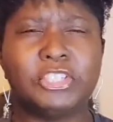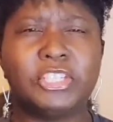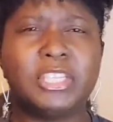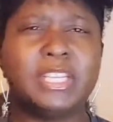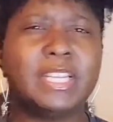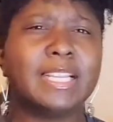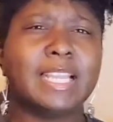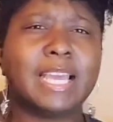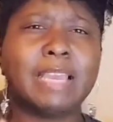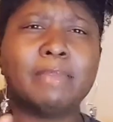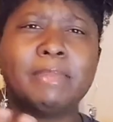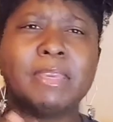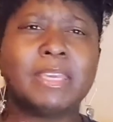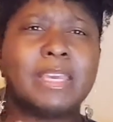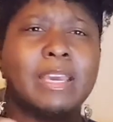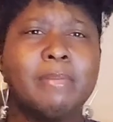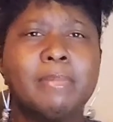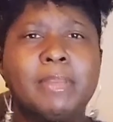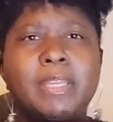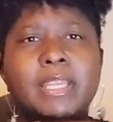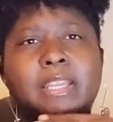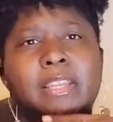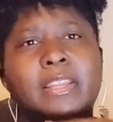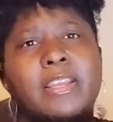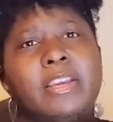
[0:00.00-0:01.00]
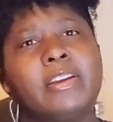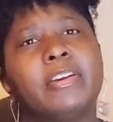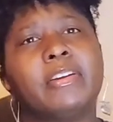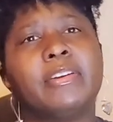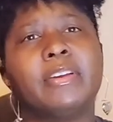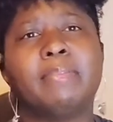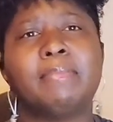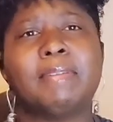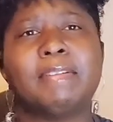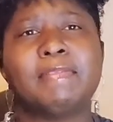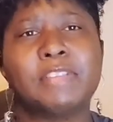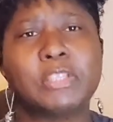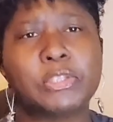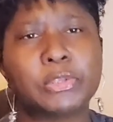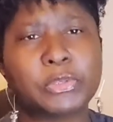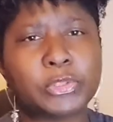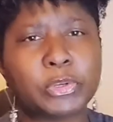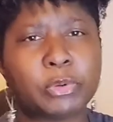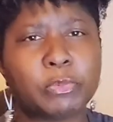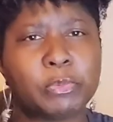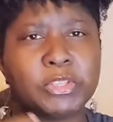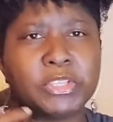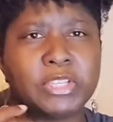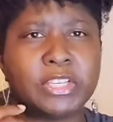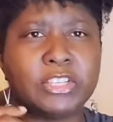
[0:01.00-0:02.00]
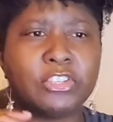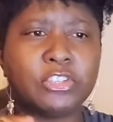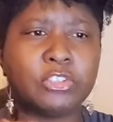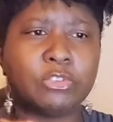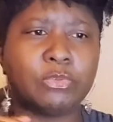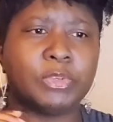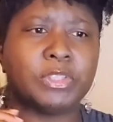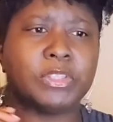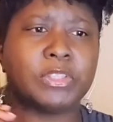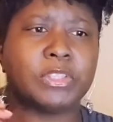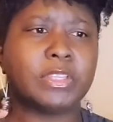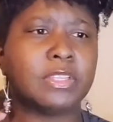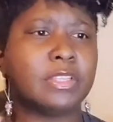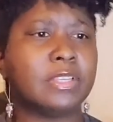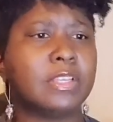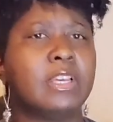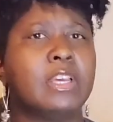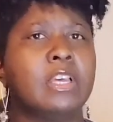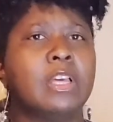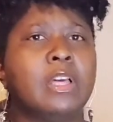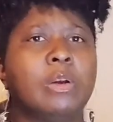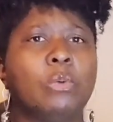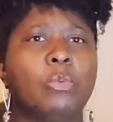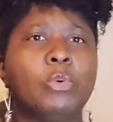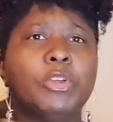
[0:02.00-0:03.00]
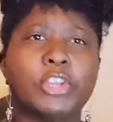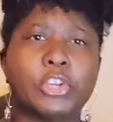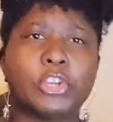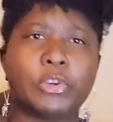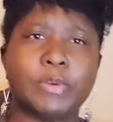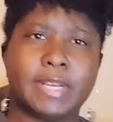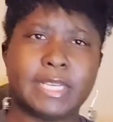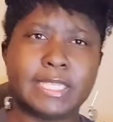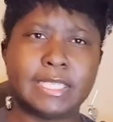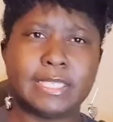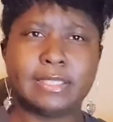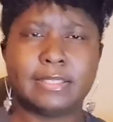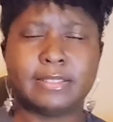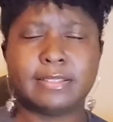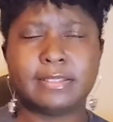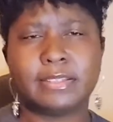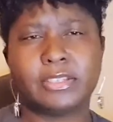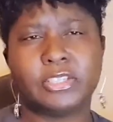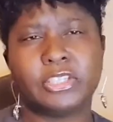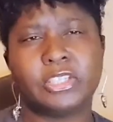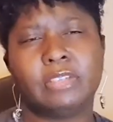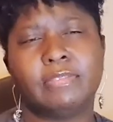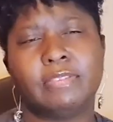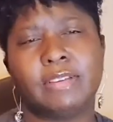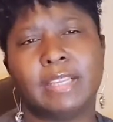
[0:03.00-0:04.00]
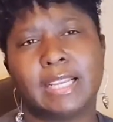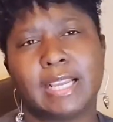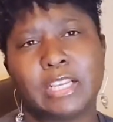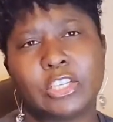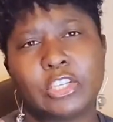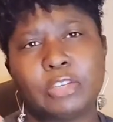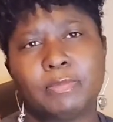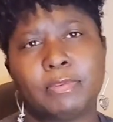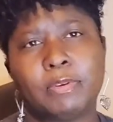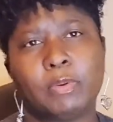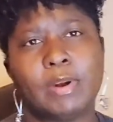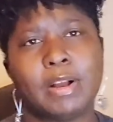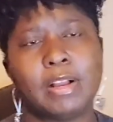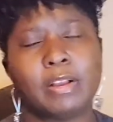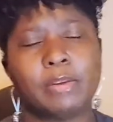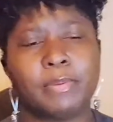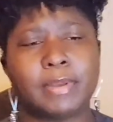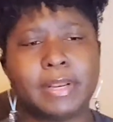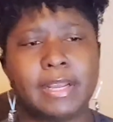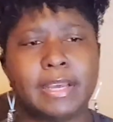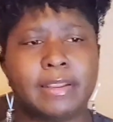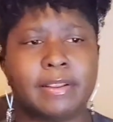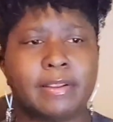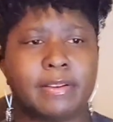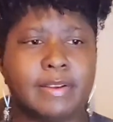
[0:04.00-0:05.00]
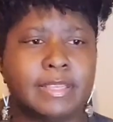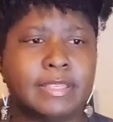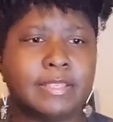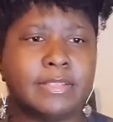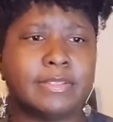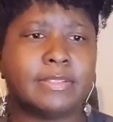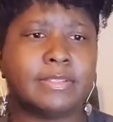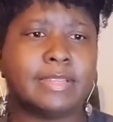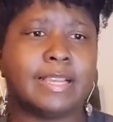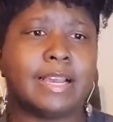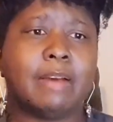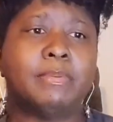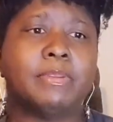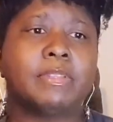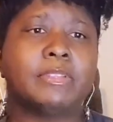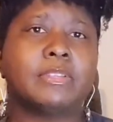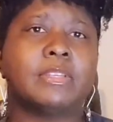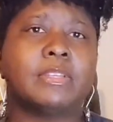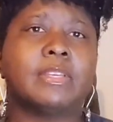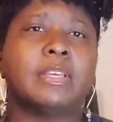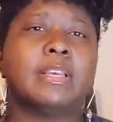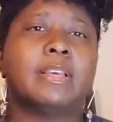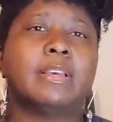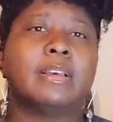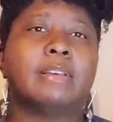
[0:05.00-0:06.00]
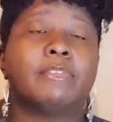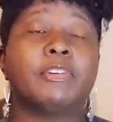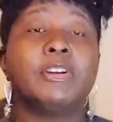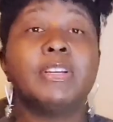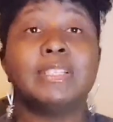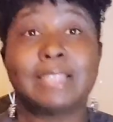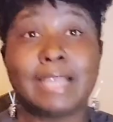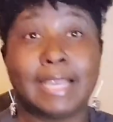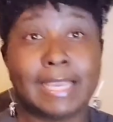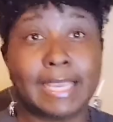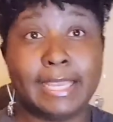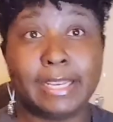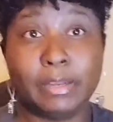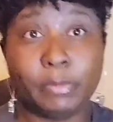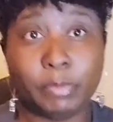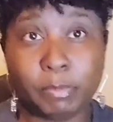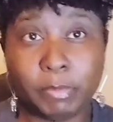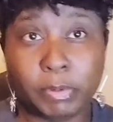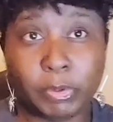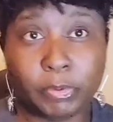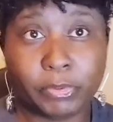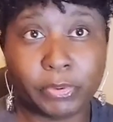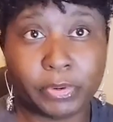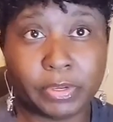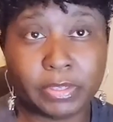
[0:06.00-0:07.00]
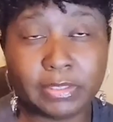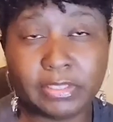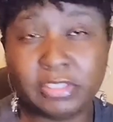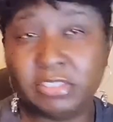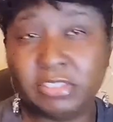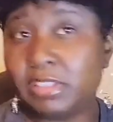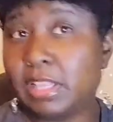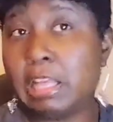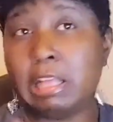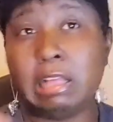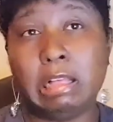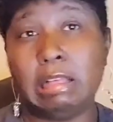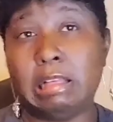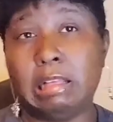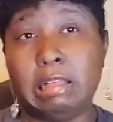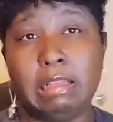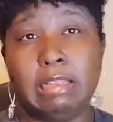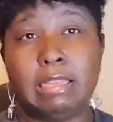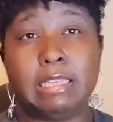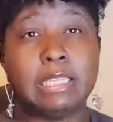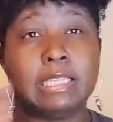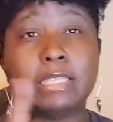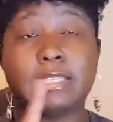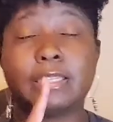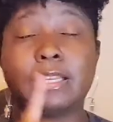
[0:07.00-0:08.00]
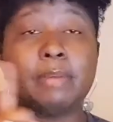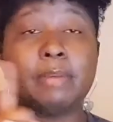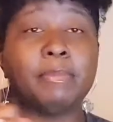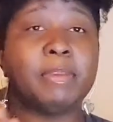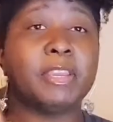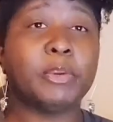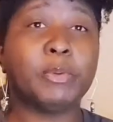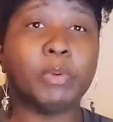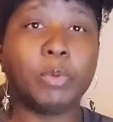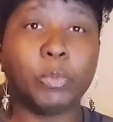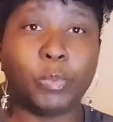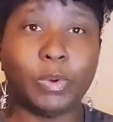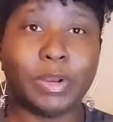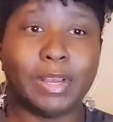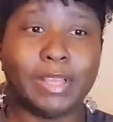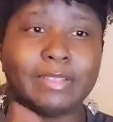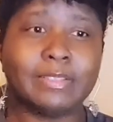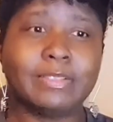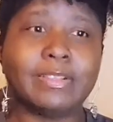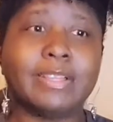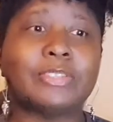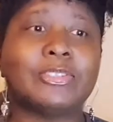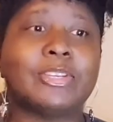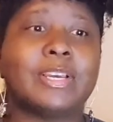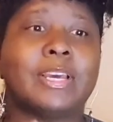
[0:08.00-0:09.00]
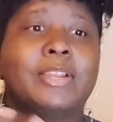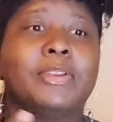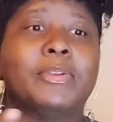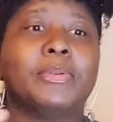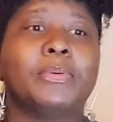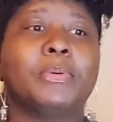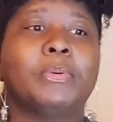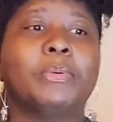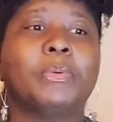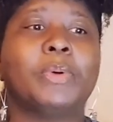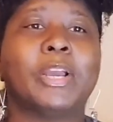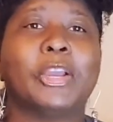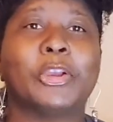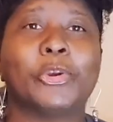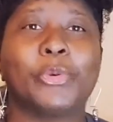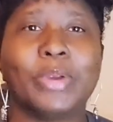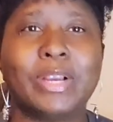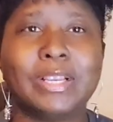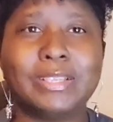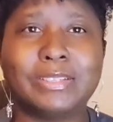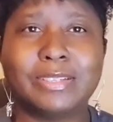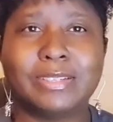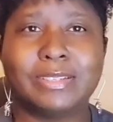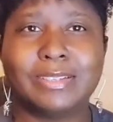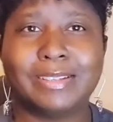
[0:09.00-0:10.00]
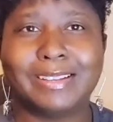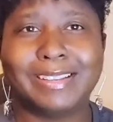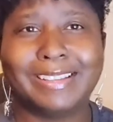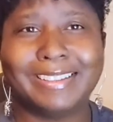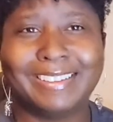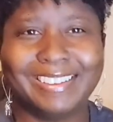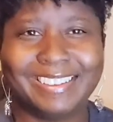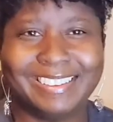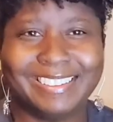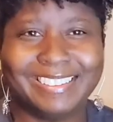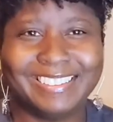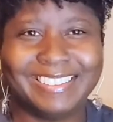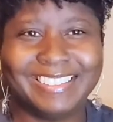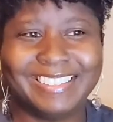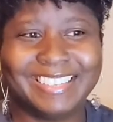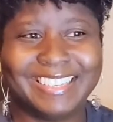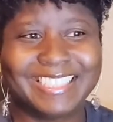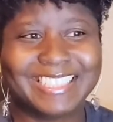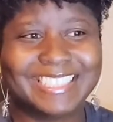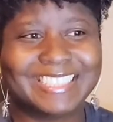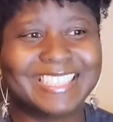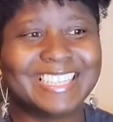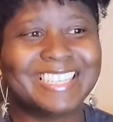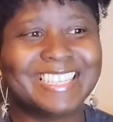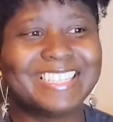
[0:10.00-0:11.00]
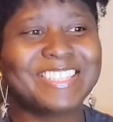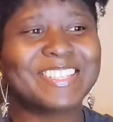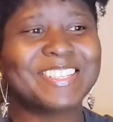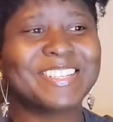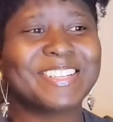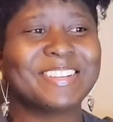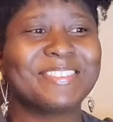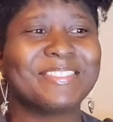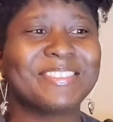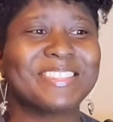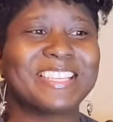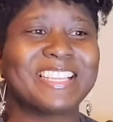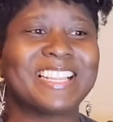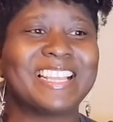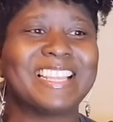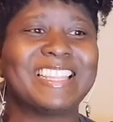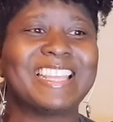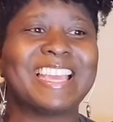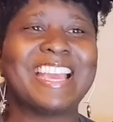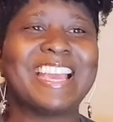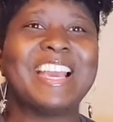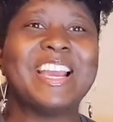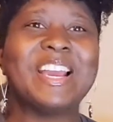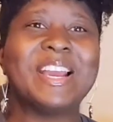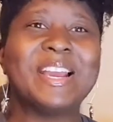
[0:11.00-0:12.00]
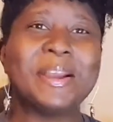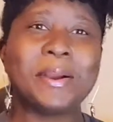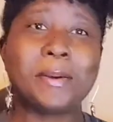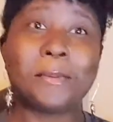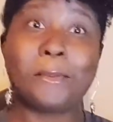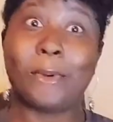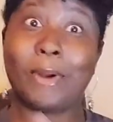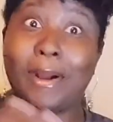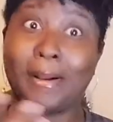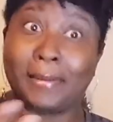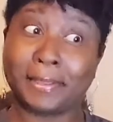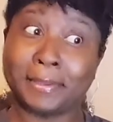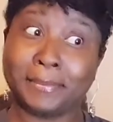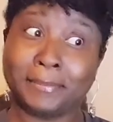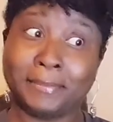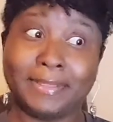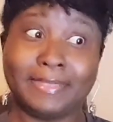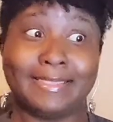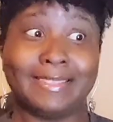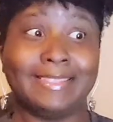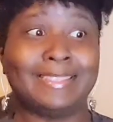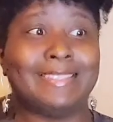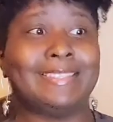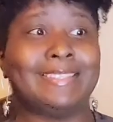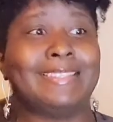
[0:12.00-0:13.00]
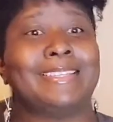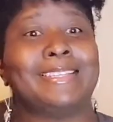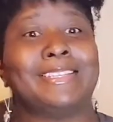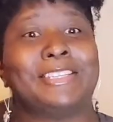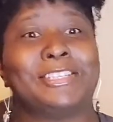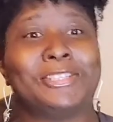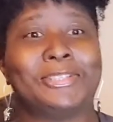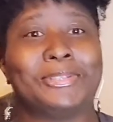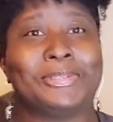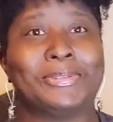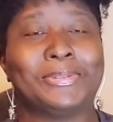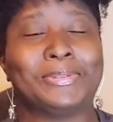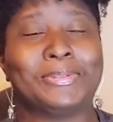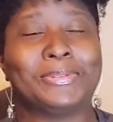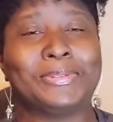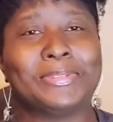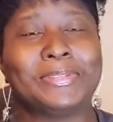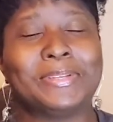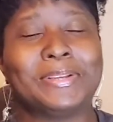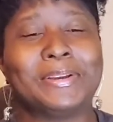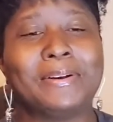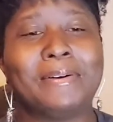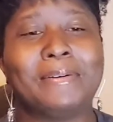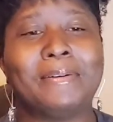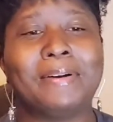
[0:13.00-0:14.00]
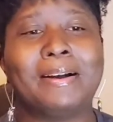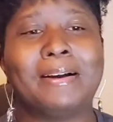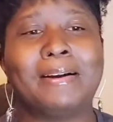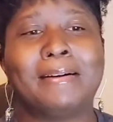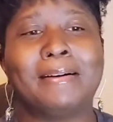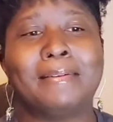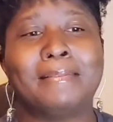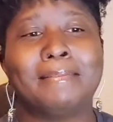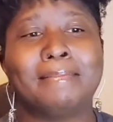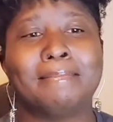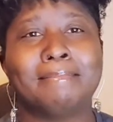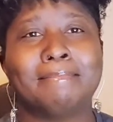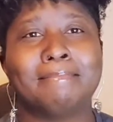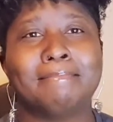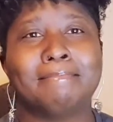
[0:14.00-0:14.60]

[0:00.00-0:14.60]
didn't like me coming in there in my physical therapy sessions with the crutches, because she felt like I should be walking without the crutches. So first time I came in with both crutches, she was like, at least come in here with one. So I tried to do it with one crutch the next session and everything like that. Walking with the tennis shoes, I